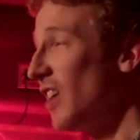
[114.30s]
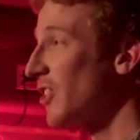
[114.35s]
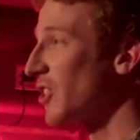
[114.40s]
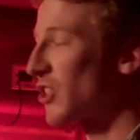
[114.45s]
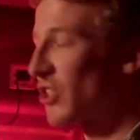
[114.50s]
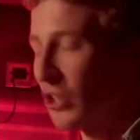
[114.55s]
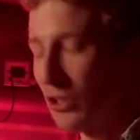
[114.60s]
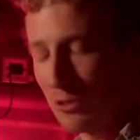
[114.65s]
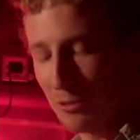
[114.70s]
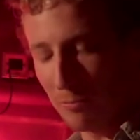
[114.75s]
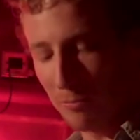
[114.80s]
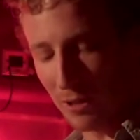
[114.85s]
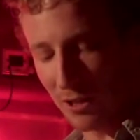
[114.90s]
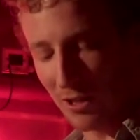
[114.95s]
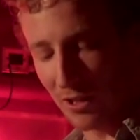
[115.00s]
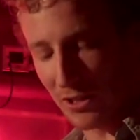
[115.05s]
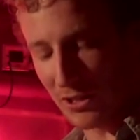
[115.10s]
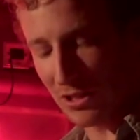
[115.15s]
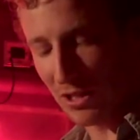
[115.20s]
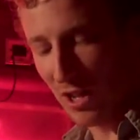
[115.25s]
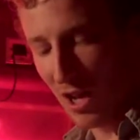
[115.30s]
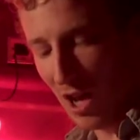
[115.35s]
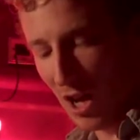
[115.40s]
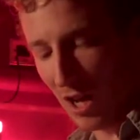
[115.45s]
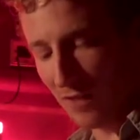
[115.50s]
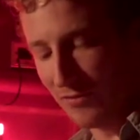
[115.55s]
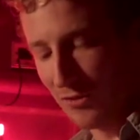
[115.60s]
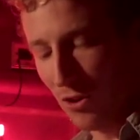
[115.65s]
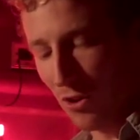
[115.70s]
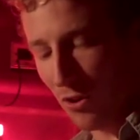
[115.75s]
The songbirds
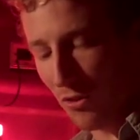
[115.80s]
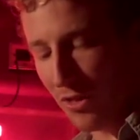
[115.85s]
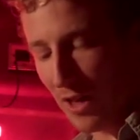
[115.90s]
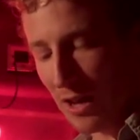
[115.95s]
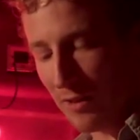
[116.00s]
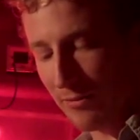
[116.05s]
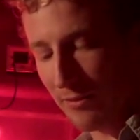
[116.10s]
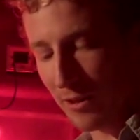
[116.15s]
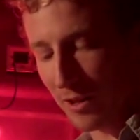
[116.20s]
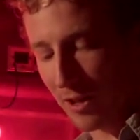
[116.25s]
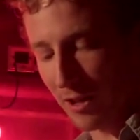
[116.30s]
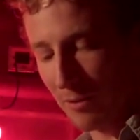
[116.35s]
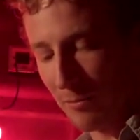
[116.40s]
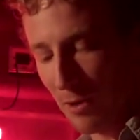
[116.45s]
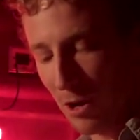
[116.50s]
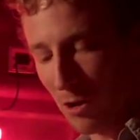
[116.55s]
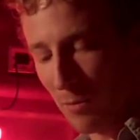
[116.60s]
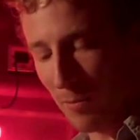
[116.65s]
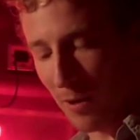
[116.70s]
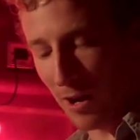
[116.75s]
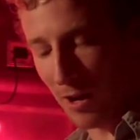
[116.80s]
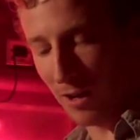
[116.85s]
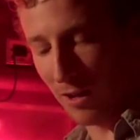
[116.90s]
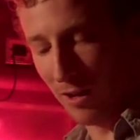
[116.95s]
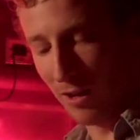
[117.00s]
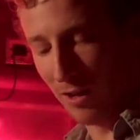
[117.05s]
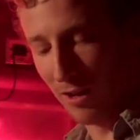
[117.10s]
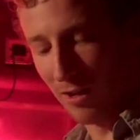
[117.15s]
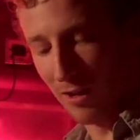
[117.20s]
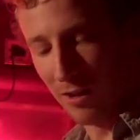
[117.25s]
of North Africa mobile.
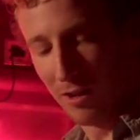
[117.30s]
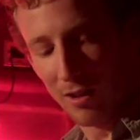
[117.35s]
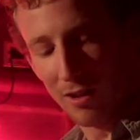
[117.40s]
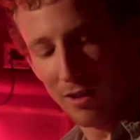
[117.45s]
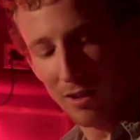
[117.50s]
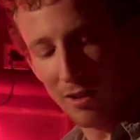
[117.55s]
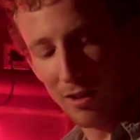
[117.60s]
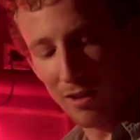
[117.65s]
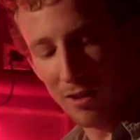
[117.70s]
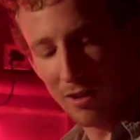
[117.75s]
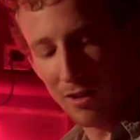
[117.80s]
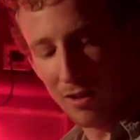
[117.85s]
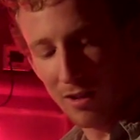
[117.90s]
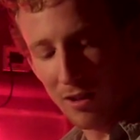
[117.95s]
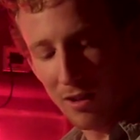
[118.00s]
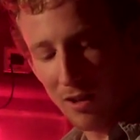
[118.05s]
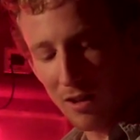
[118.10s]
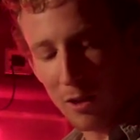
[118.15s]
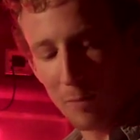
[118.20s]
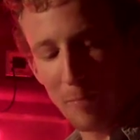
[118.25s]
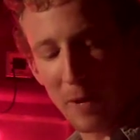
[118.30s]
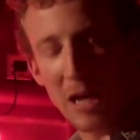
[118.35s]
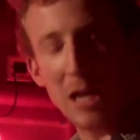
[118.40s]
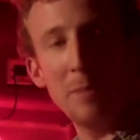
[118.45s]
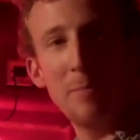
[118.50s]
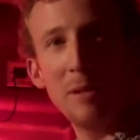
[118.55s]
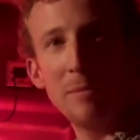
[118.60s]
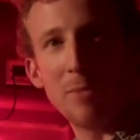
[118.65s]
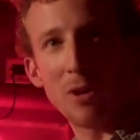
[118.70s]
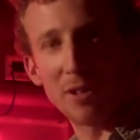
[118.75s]
The
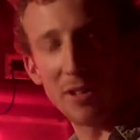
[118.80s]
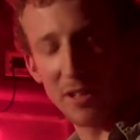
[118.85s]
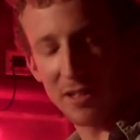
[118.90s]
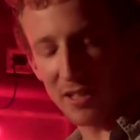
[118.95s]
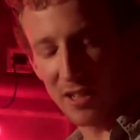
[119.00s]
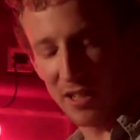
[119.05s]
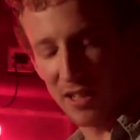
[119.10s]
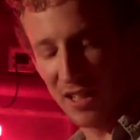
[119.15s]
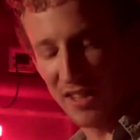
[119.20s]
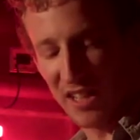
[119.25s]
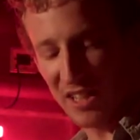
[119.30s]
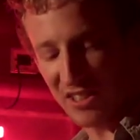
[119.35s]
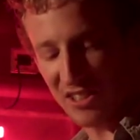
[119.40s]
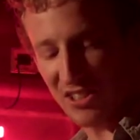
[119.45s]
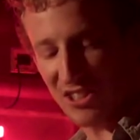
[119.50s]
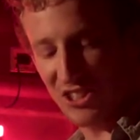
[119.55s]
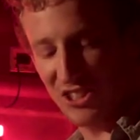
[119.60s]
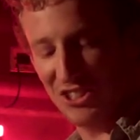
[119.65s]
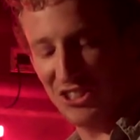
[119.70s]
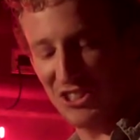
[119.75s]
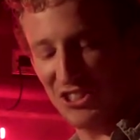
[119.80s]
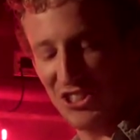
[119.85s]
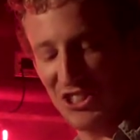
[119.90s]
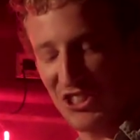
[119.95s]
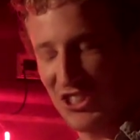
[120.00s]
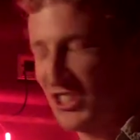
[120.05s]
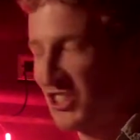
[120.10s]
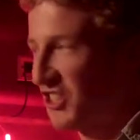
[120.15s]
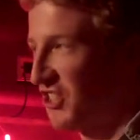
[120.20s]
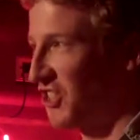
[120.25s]
baby monitor and that
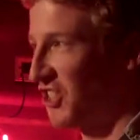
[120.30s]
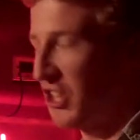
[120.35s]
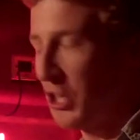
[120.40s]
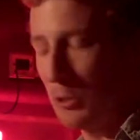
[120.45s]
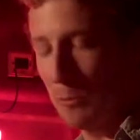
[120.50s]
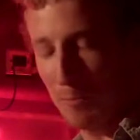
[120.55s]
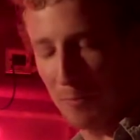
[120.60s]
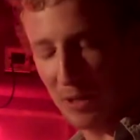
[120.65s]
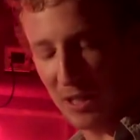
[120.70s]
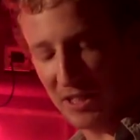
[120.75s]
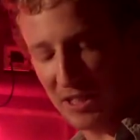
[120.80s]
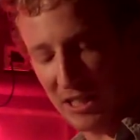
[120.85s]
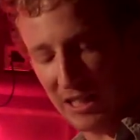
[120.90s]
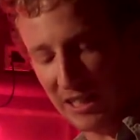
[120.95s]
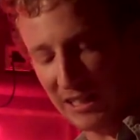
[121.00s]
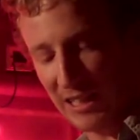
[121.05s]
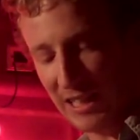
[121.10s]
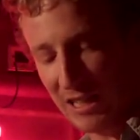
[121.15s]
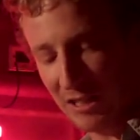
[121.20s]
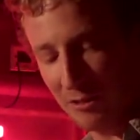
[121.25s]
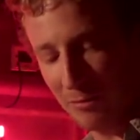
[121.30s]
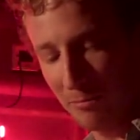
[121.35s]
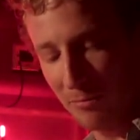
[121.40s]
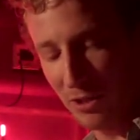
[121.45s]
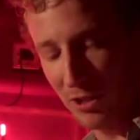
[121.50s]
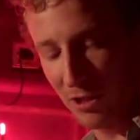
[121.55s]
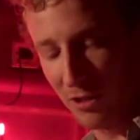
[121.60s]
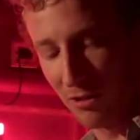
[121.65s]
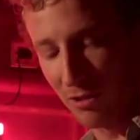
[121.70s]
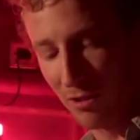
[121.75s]
stupid clown
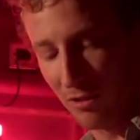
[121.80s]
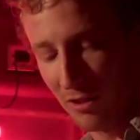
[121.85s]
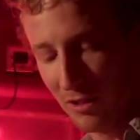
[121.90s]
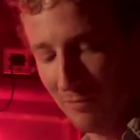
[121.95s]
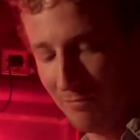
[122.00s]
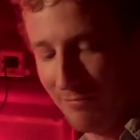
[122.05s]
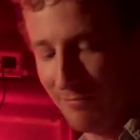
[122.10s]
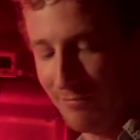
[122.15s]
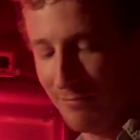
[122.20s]
mural that